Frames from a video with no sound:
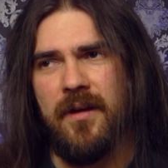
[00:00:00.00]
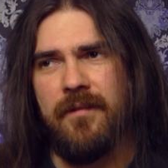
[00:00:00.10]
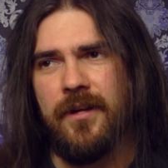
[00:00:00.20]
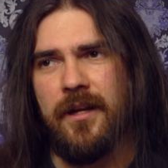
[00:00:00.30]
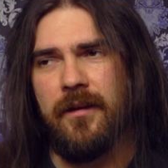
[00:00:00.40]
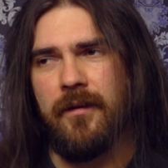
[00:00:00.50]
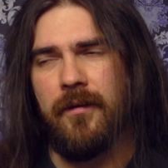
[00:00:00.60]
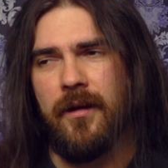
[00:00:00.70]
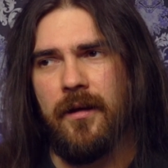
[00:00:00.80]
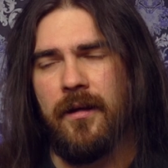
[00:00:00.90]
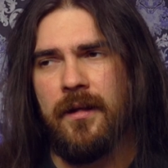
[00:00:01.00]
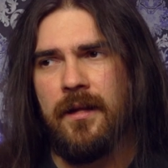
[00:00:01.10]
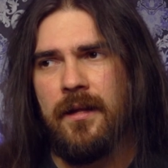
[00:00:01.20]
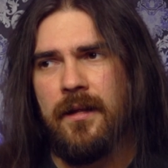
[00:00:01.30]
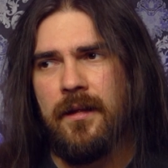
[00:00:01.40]
video.
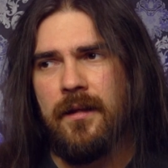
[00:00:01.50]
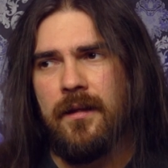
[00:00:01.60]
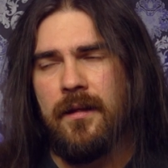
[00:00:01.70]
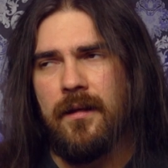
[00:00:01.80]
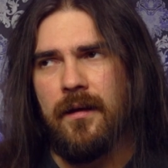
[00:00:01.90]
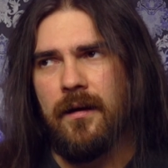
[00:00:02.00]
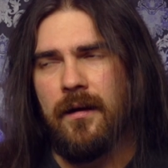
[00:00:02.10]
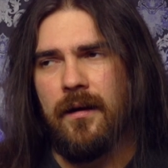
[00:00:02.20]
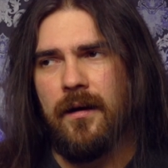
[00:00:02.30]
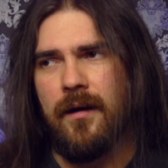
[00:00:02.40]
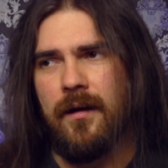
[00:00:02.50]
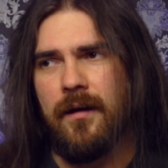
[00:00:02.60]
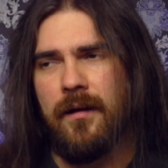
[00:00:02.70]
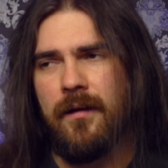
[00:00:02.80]
10